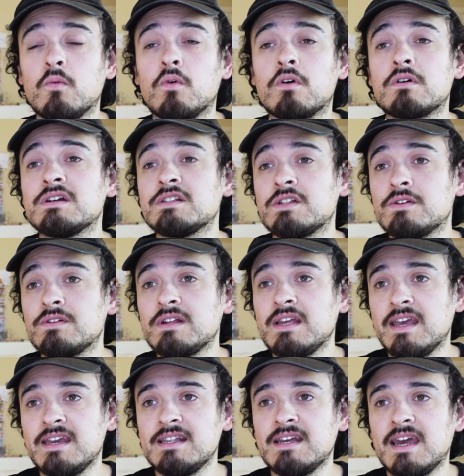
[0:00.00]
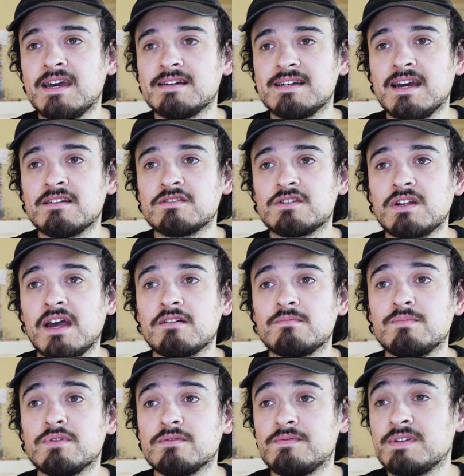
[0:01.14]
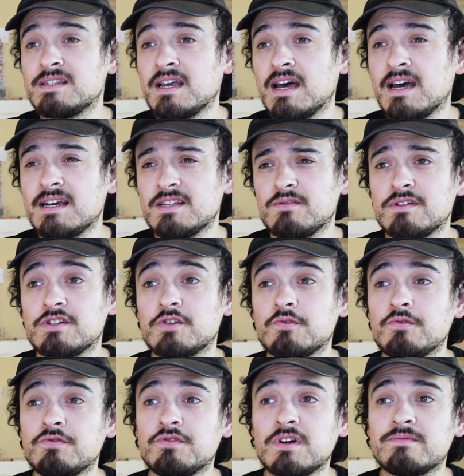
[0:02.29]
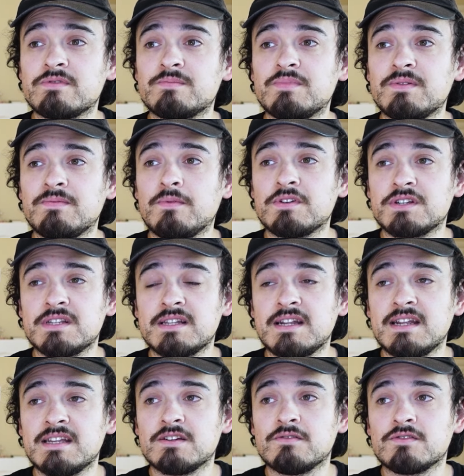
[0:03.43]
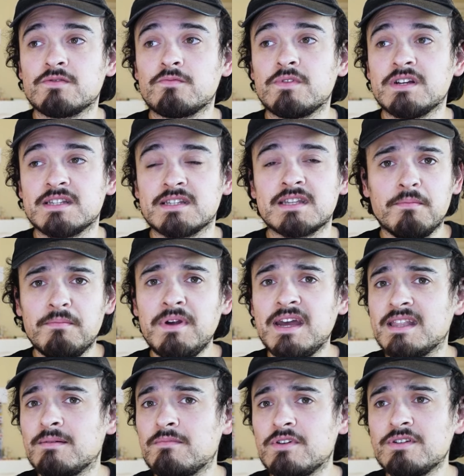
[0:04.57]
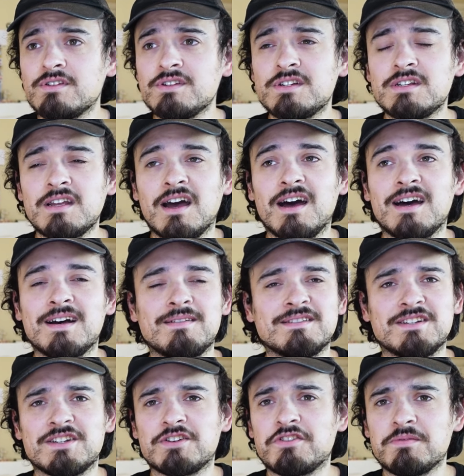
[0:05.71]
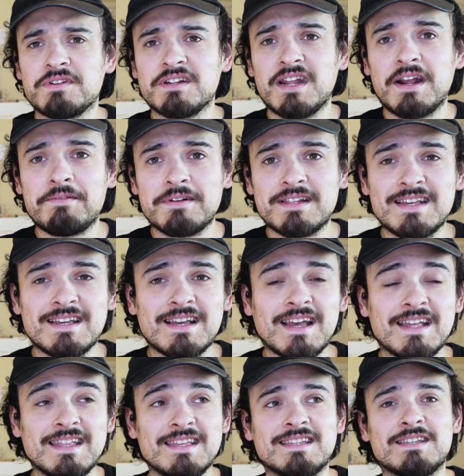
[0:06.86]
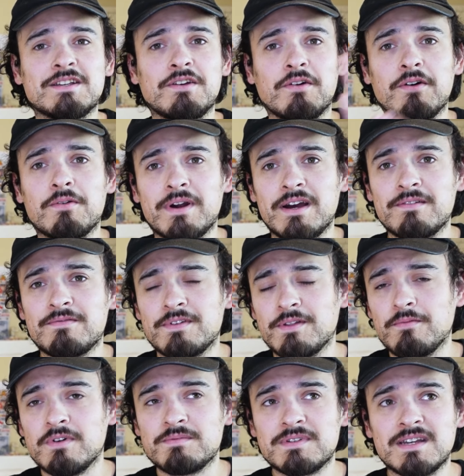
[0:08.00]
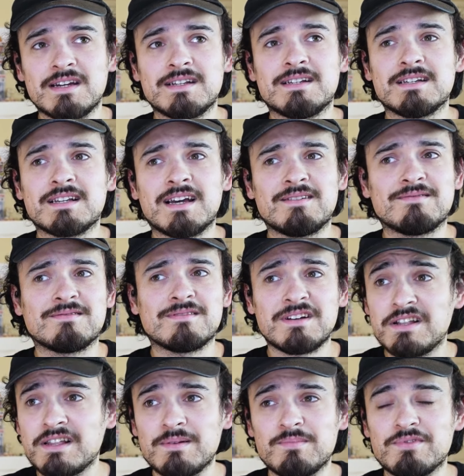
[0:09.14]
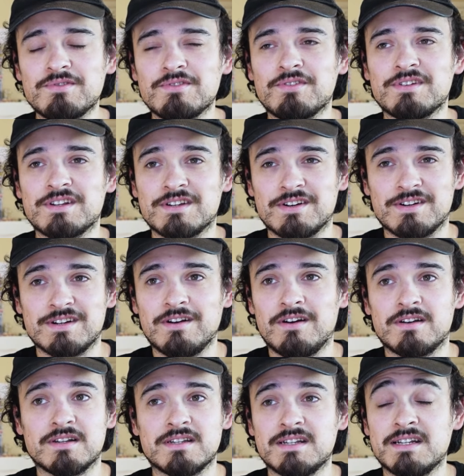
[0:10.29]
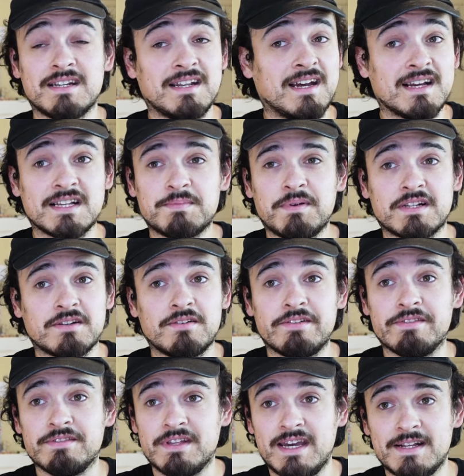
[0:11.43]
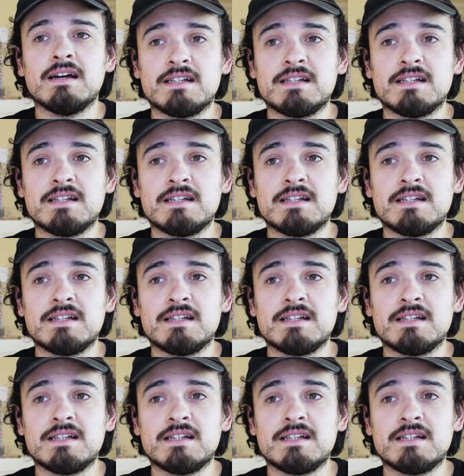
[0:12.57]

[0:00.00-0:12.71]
Warren, 38, had gouged out both his eyes with a screwdriver before slitting his own wrist. Man, the murder's uh, description, everything this go around for the website just got really brutal and dark, honestly. Did not expect all of that.